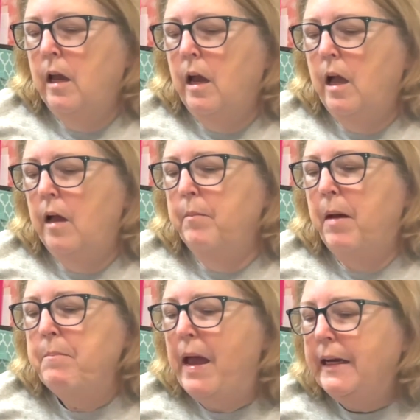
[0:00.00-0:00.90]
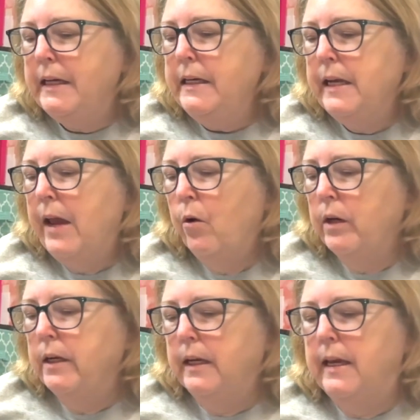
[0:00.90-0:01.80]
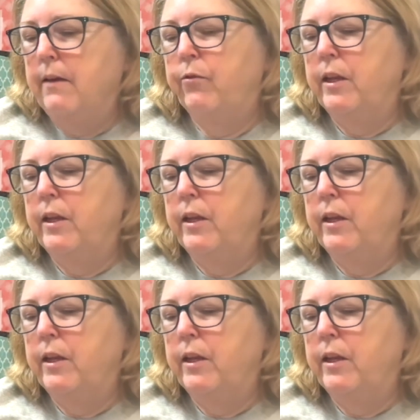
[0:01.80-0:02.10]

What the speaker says: Maggie inherited a gift